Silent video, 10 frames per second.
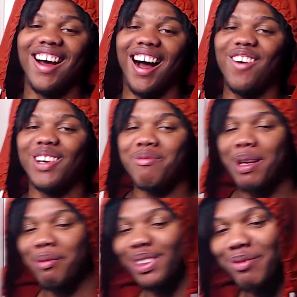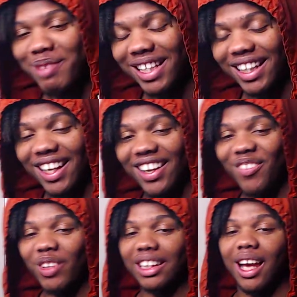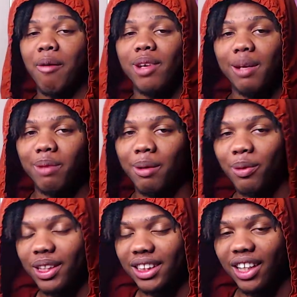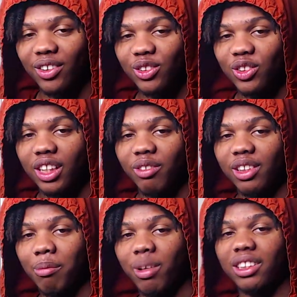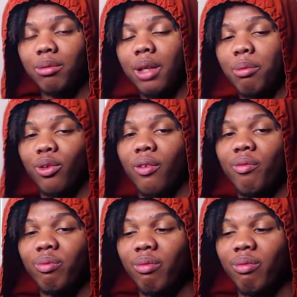I wouldn't be able to be with that many people because I don't do good with a bunch of people.